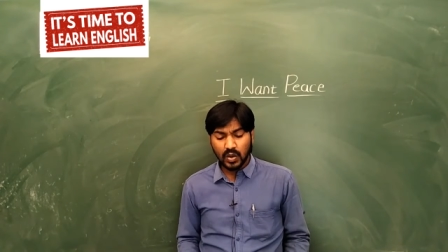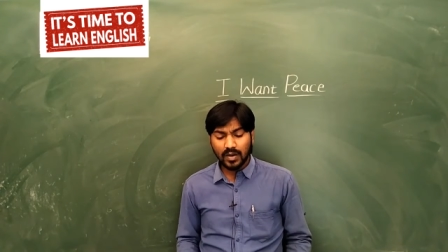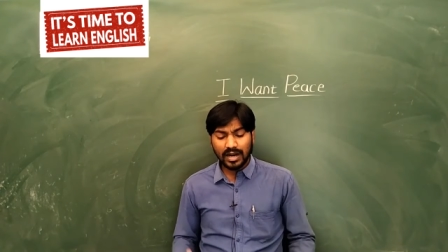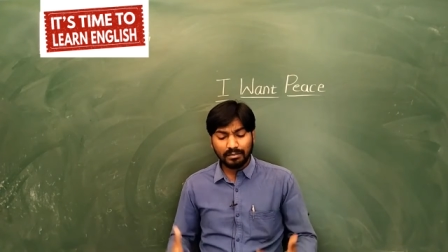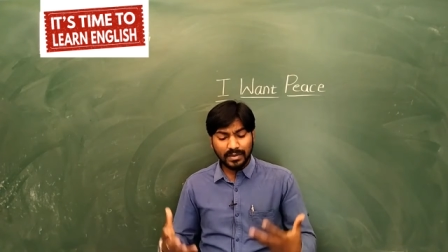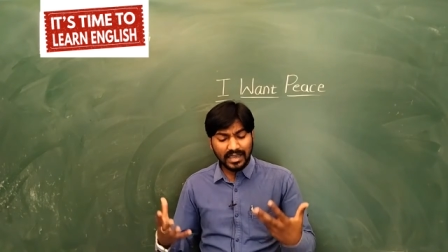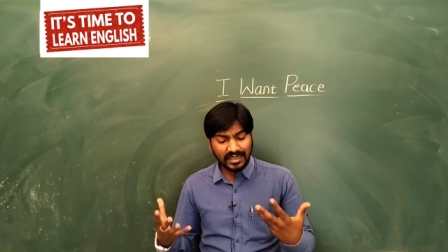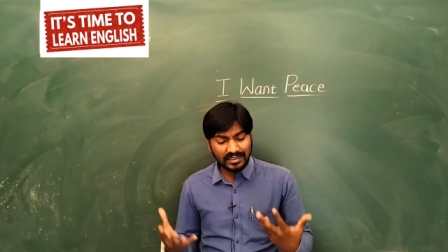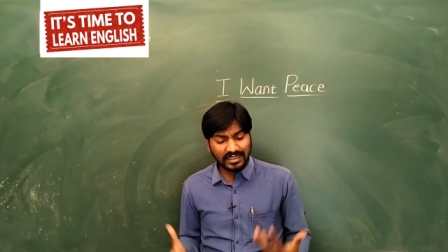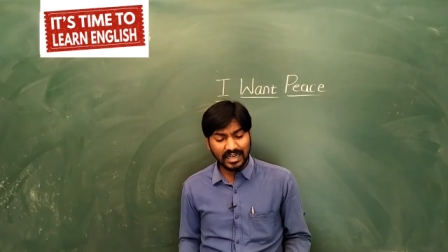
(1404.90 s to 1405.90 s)
who are
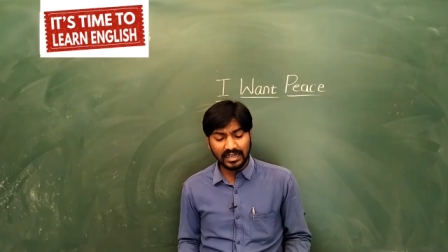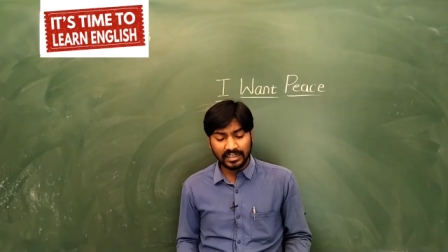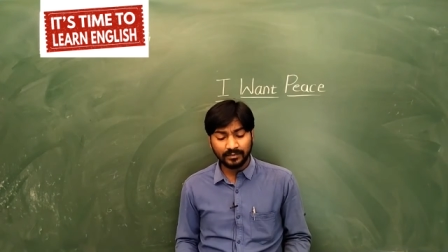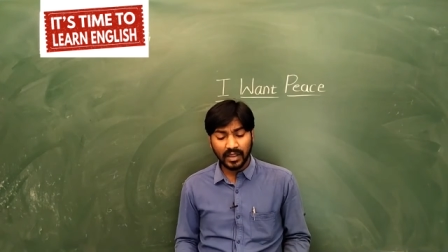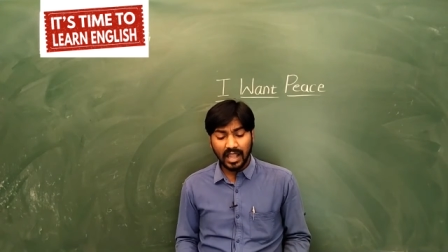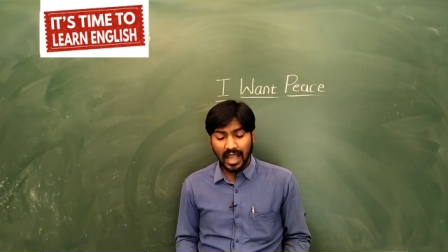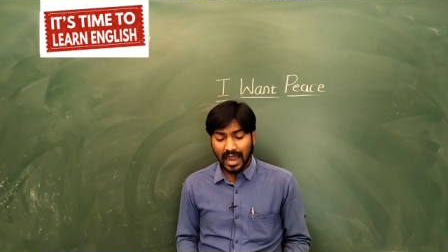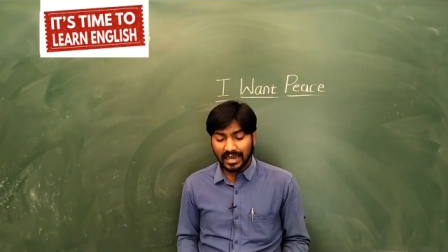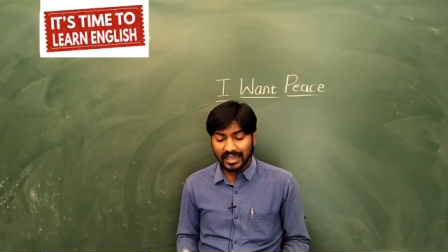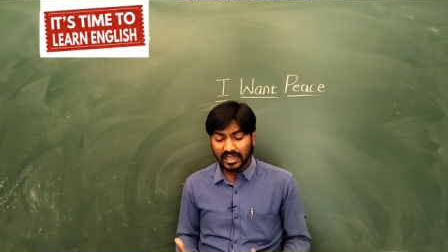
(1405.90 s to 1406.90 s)
being killed,
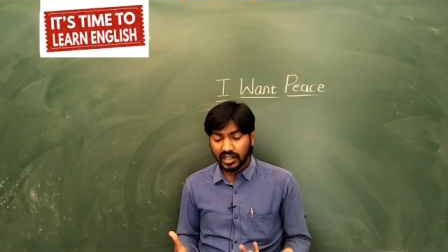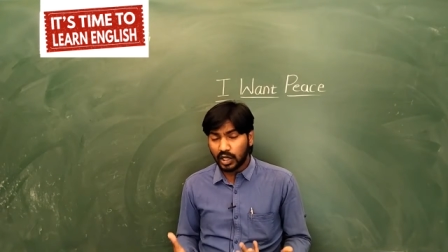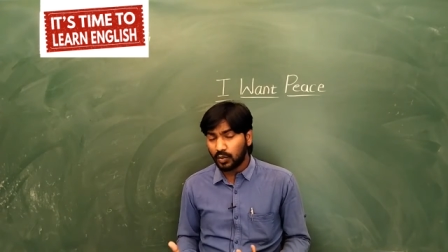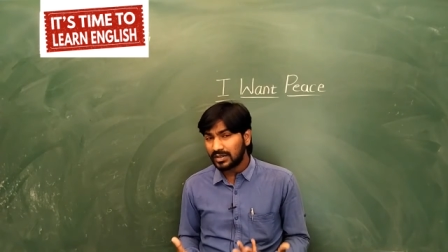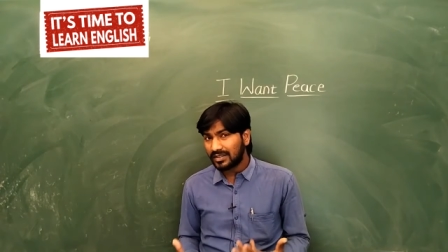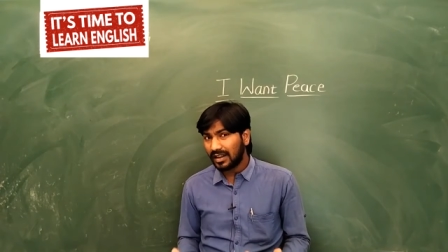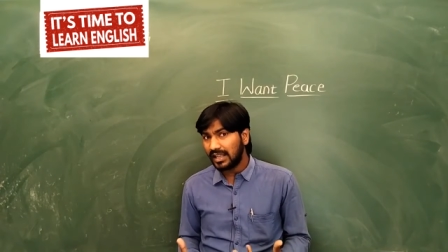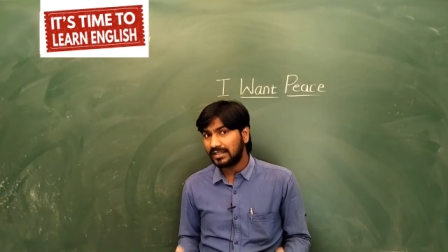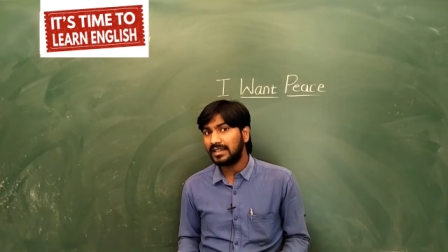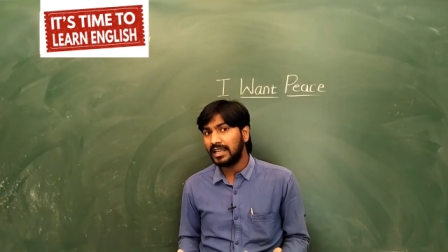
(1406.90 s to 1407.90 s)
and it was
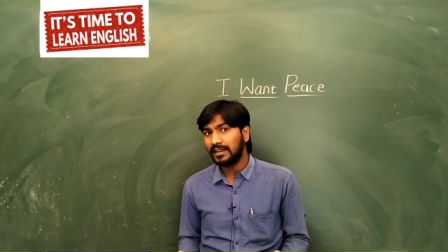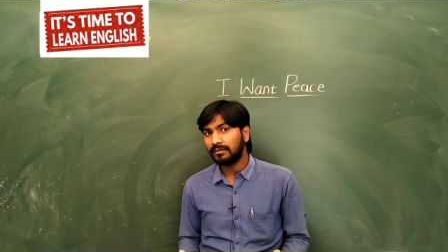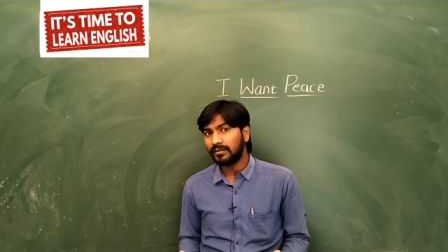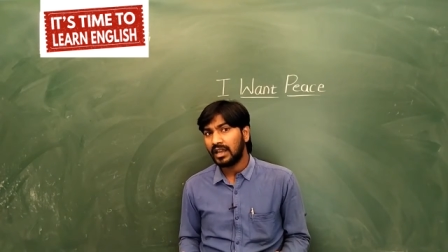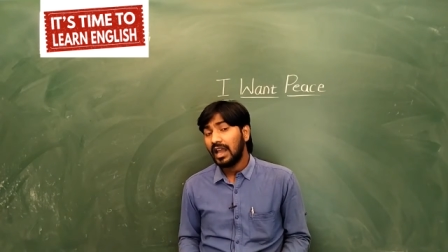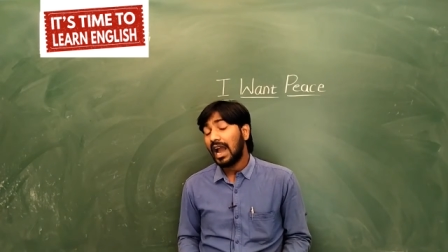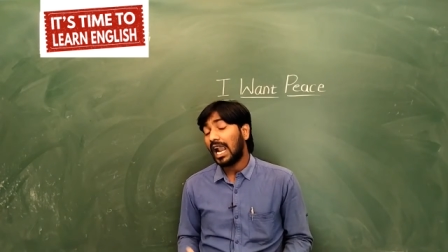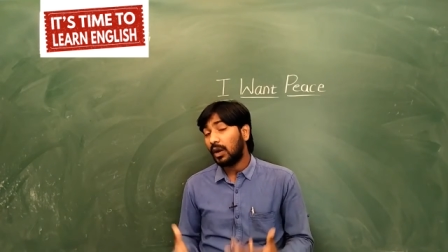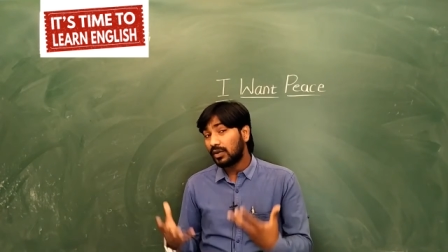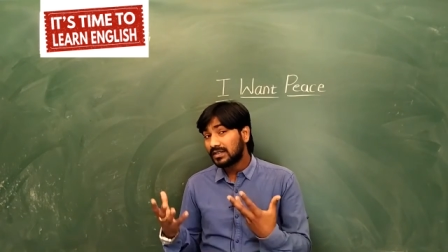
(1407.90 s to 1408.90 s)
listening
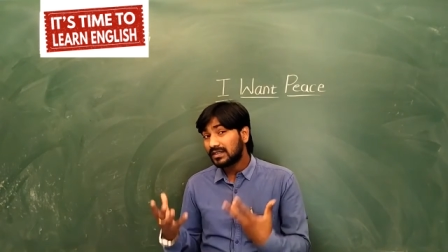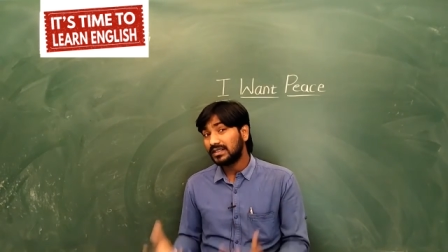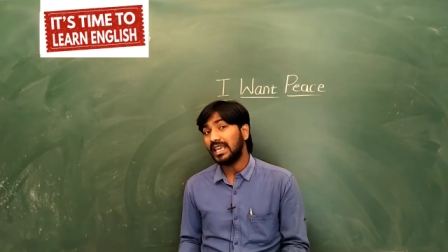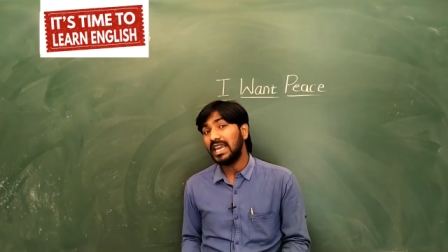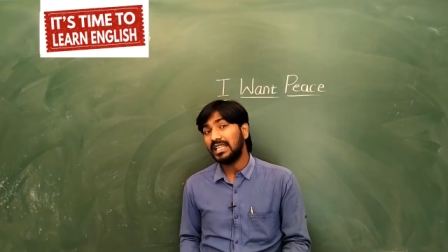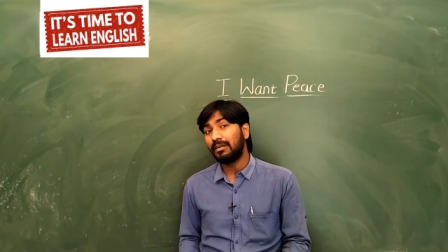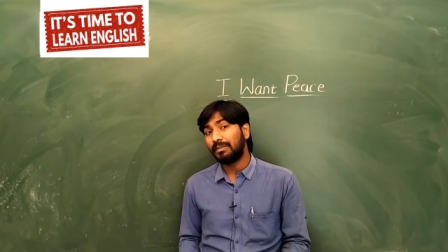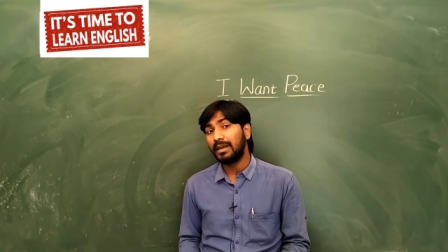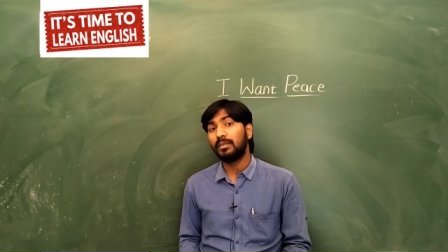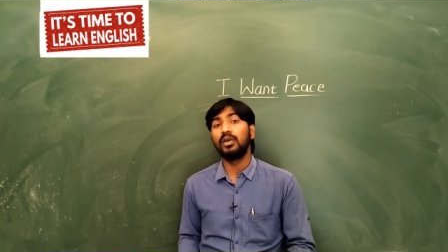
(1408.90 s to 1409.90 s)
and was seeing the
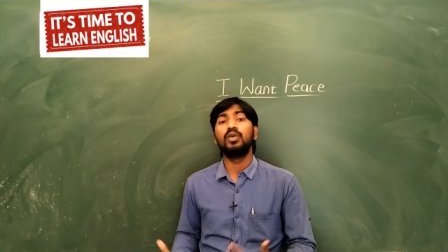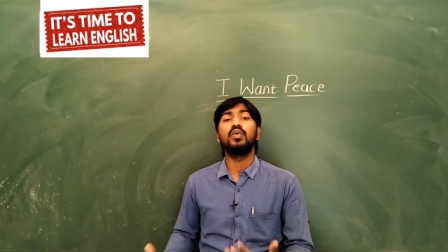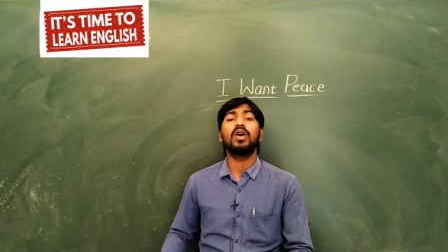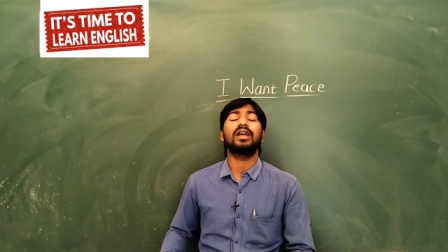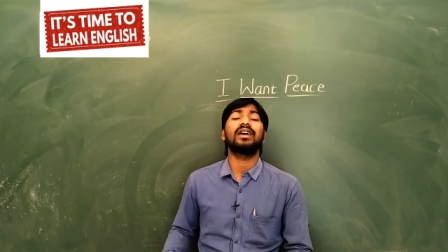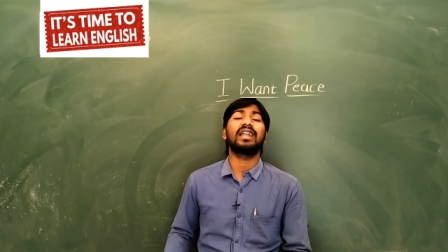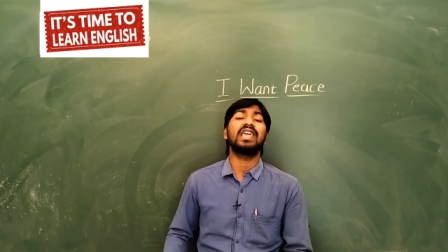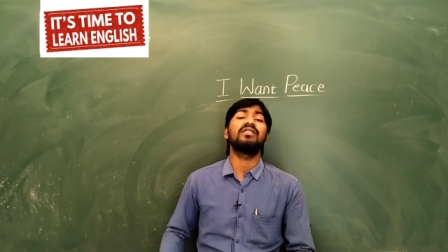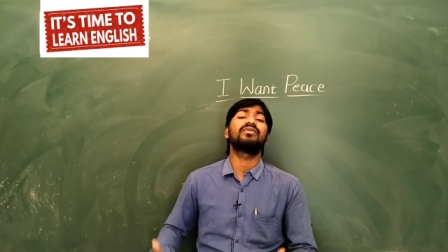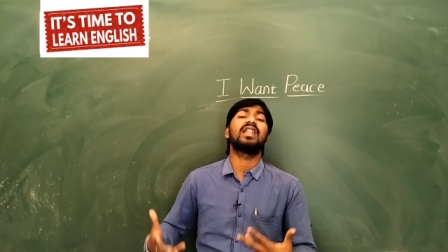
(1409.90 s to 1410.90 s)
people who are
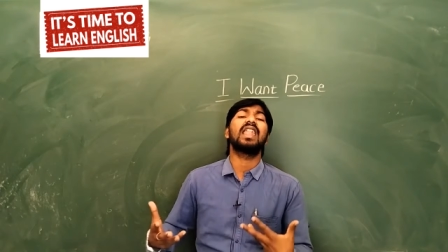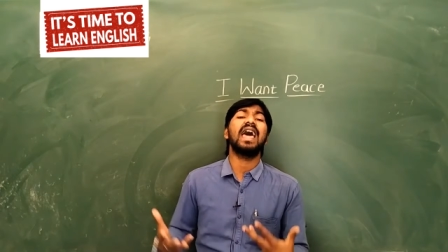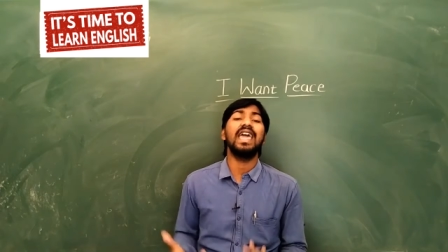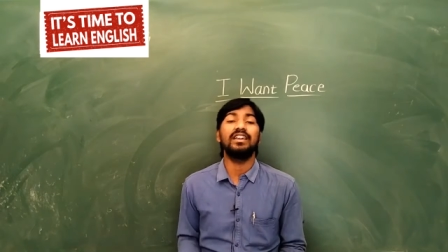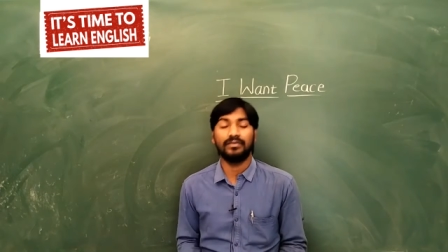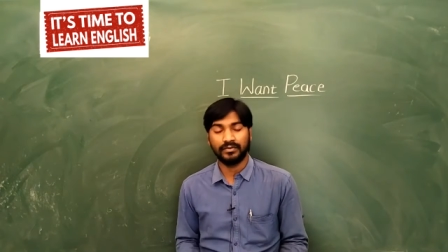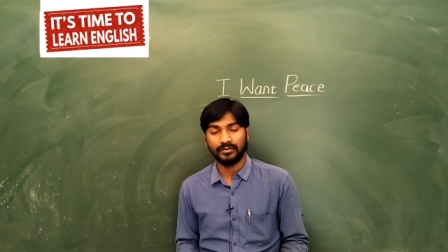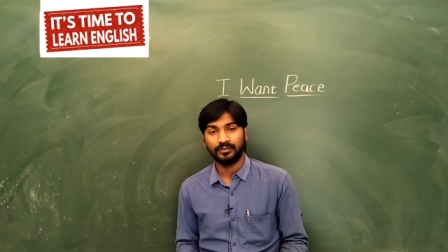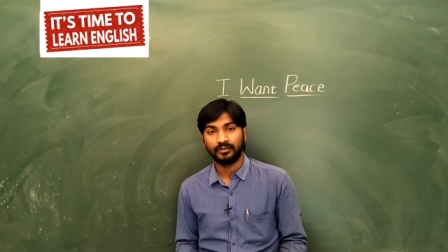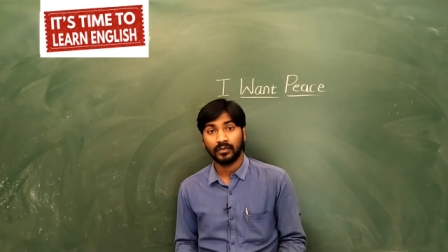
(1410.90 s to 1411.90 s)
crying for
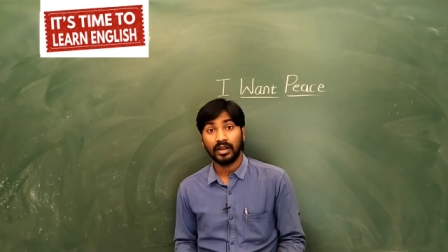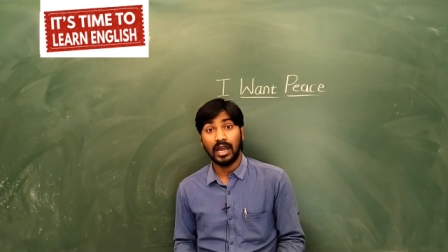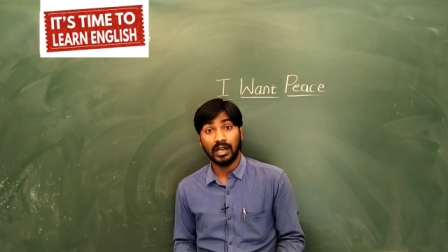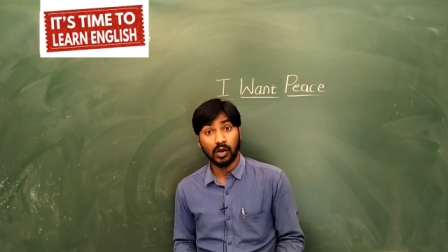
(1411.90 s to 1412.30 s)
life.